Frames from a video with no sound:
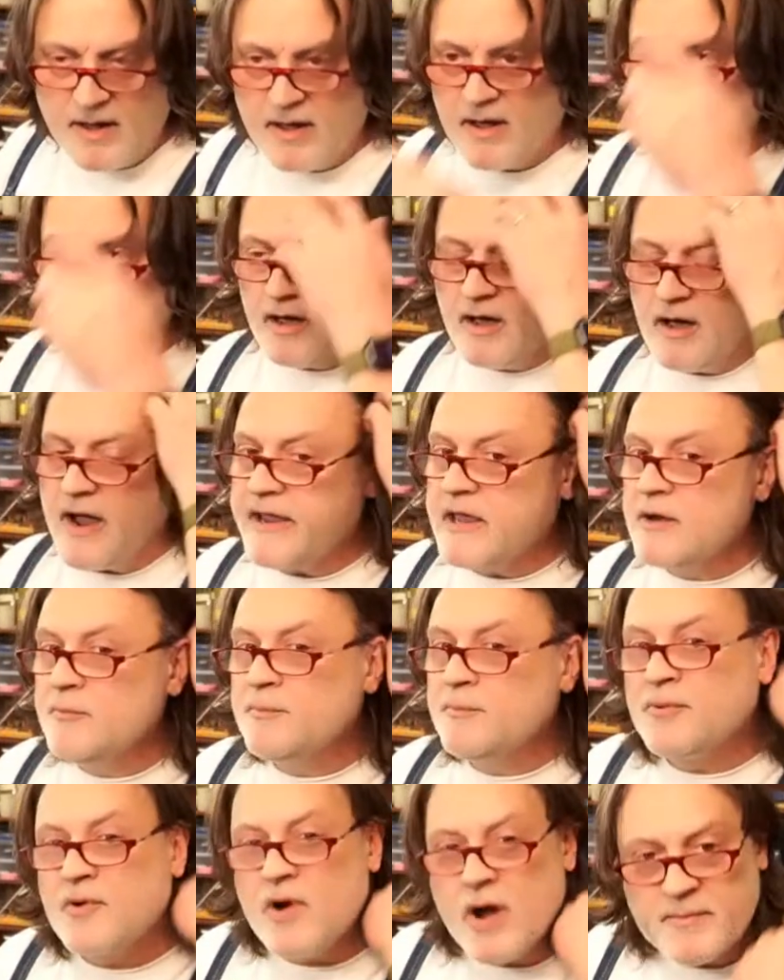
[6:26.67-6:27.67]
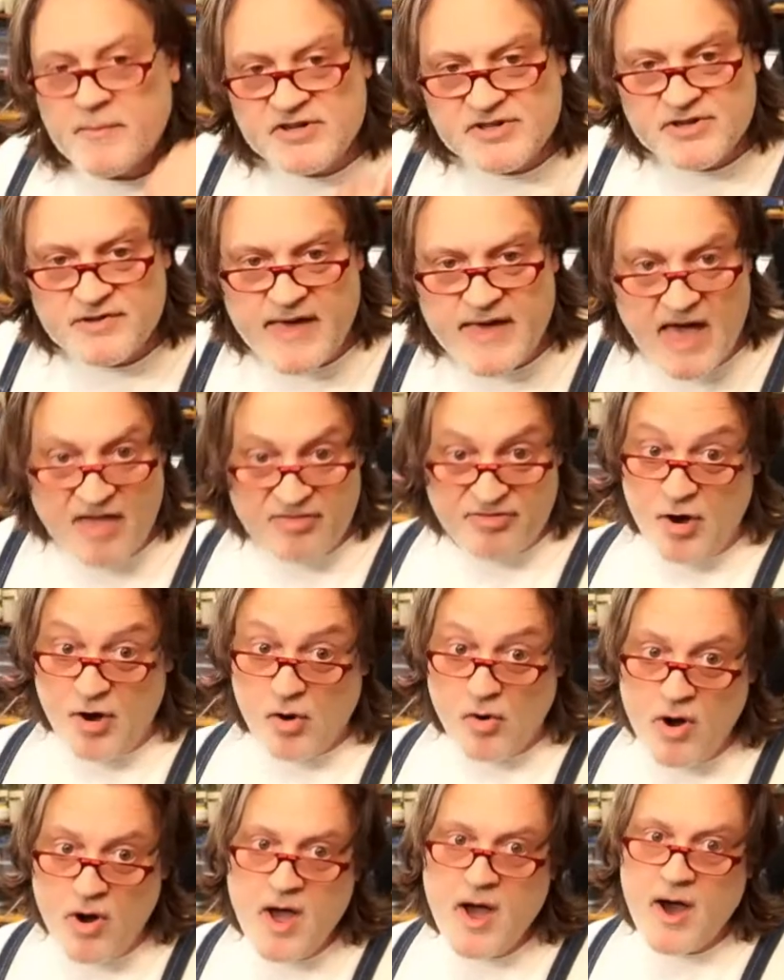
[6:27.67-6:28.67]
Uh, I can promise you that.
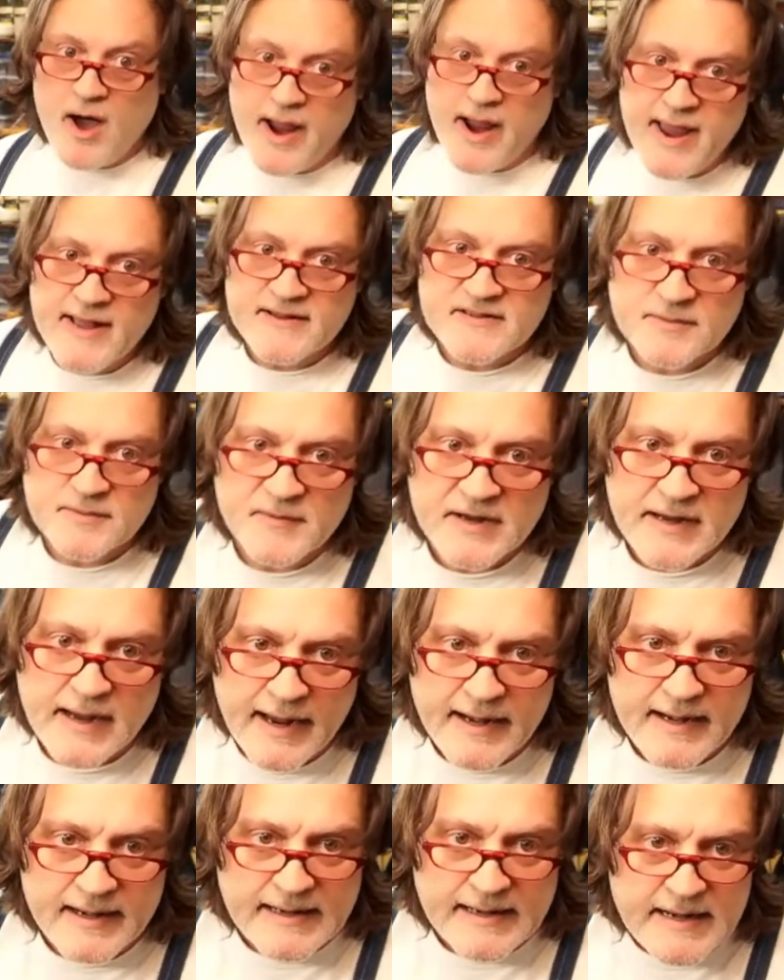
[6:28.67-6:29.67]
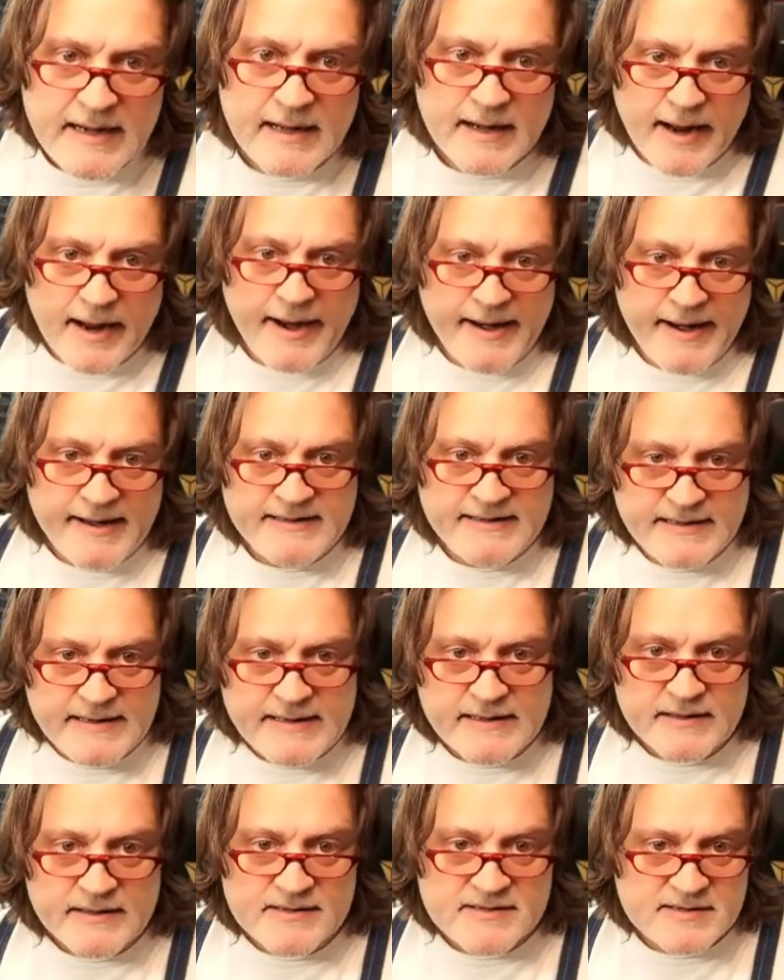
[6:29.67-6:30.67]
Though I had some kind of neat
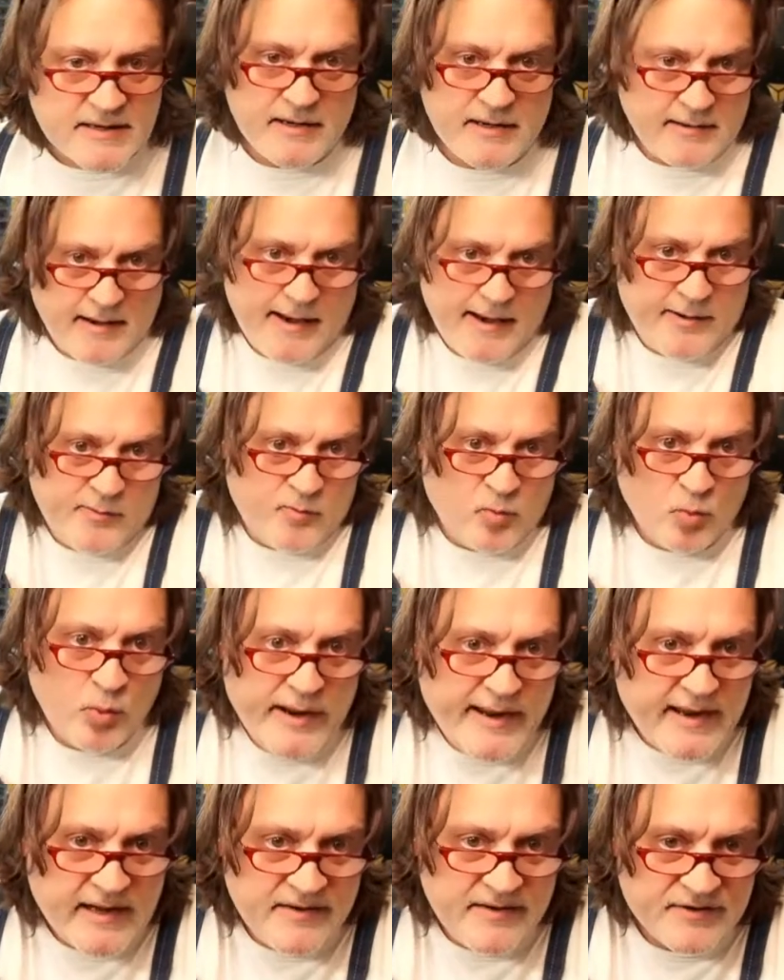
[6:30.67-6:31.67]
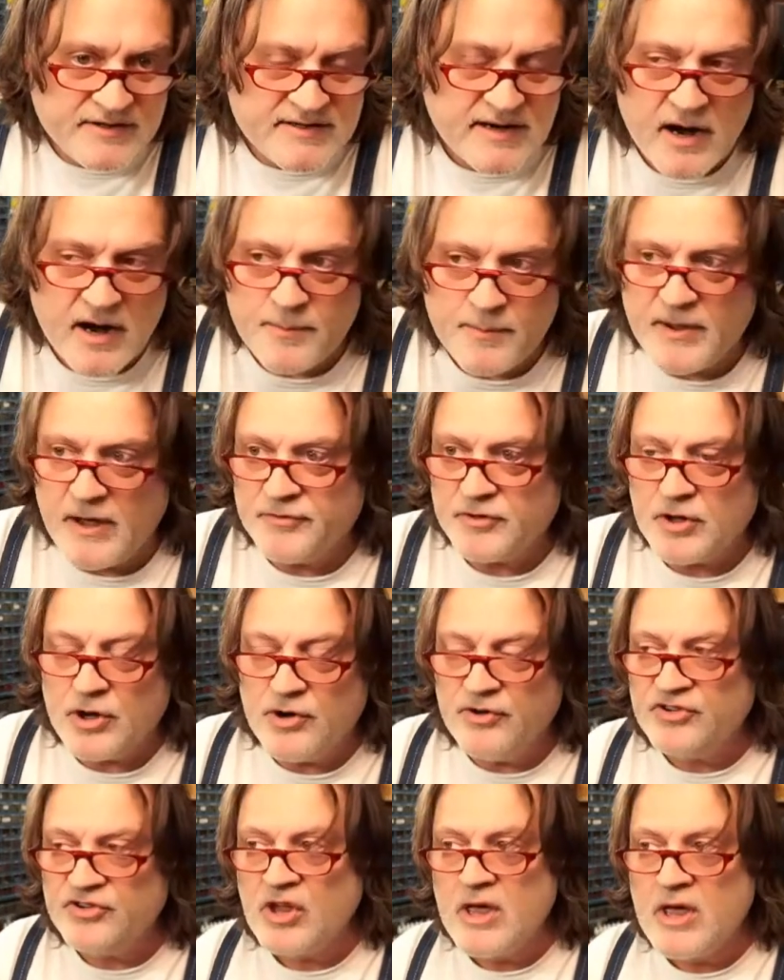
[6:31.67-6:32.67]
ideas, and and we can even talk about
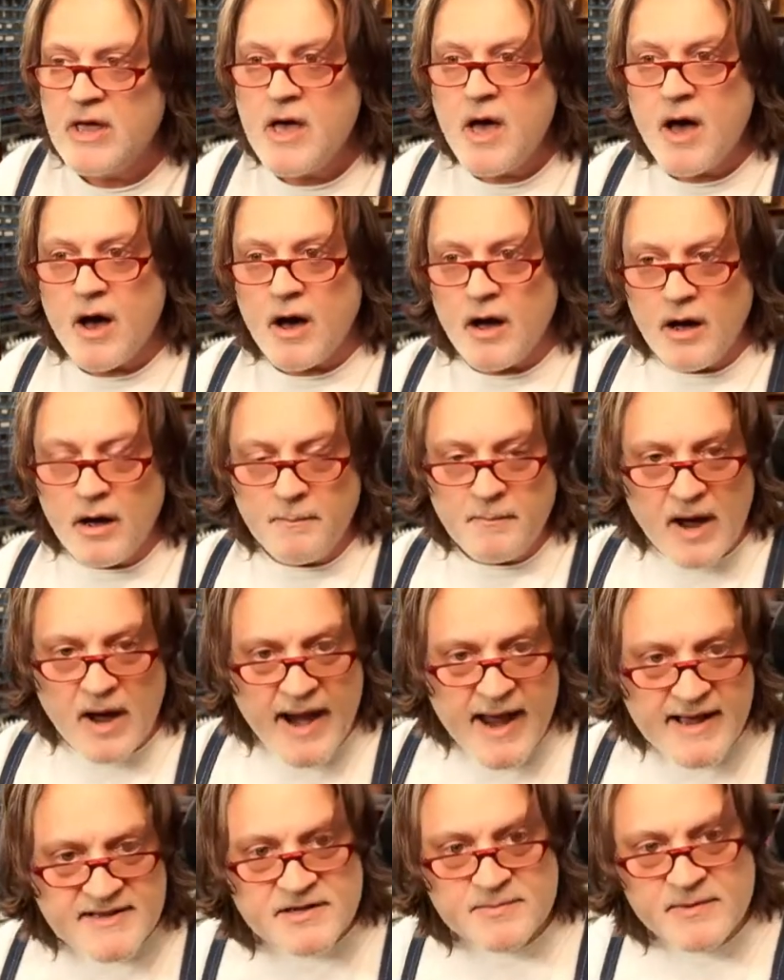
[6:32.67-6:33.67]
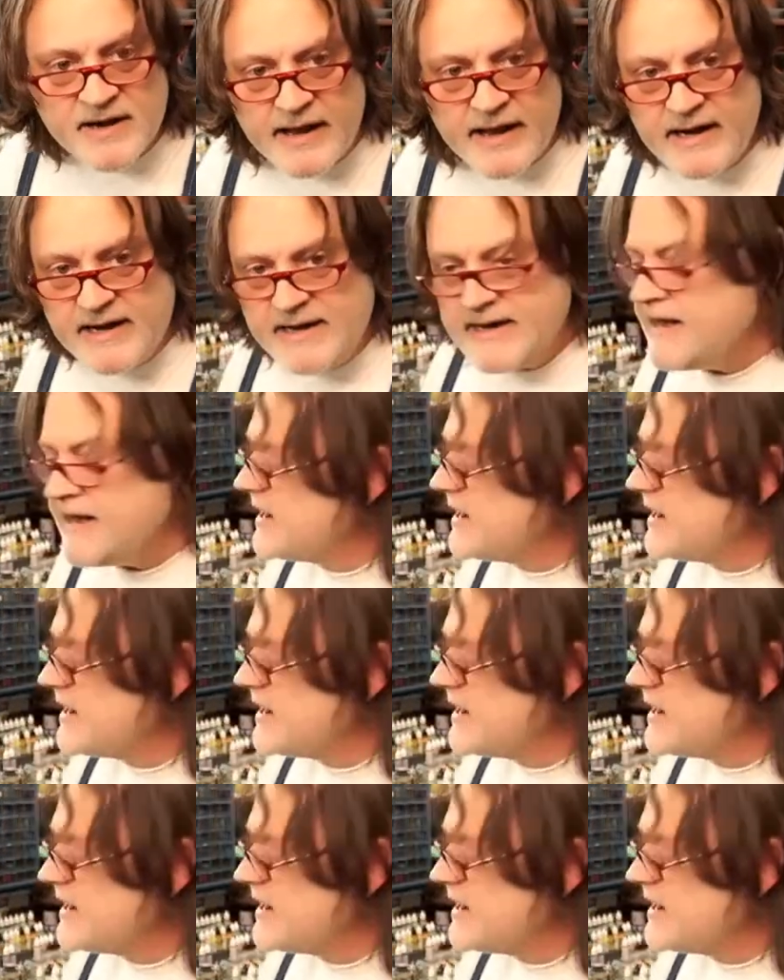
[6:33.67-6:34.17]
those um, I had some kind of neat